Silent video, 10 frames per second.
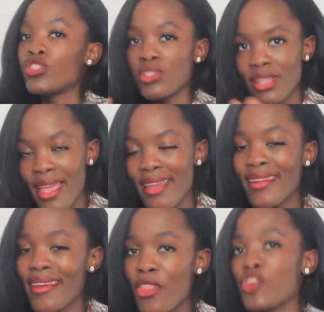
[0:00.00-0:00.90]
which is
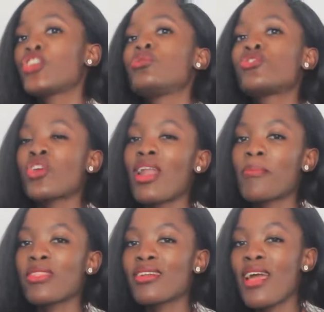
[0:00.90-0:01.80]
again another huge trend
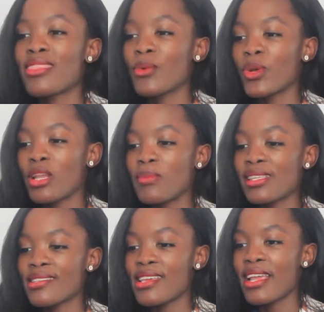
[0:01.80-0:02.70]
I think we're going to
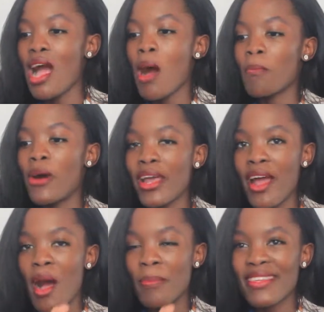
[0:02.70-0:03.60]
be seeing.
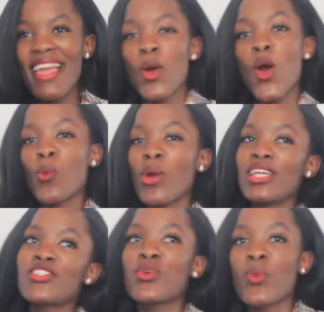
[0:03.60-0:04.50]
But yeah,
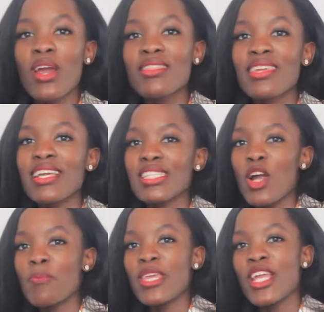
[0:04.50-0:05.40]
ways you wear things
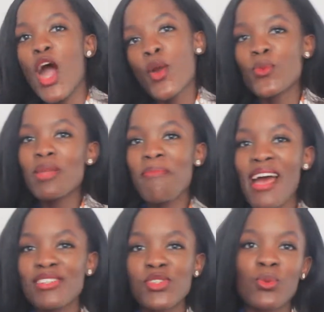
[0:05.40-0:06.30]
are being
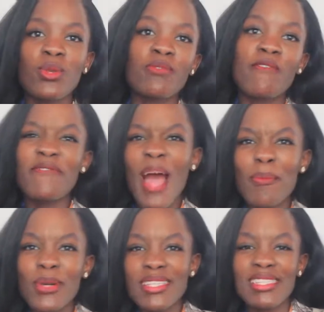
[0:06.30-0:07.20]
remastered with different
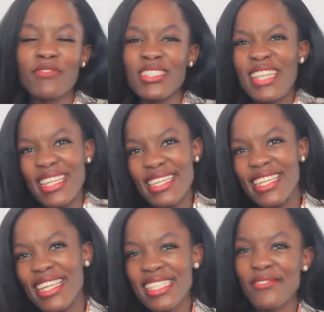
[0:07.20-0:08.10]
fabrics and different
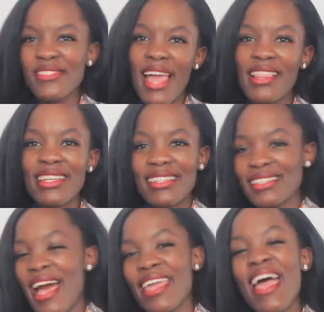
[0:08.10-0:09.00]
techniques of styling and
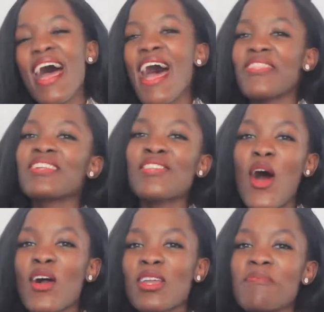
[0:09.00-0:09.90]
design. I think it's
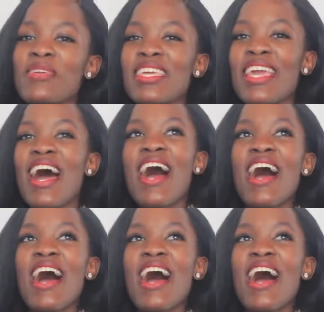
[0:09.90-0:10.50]
all going to be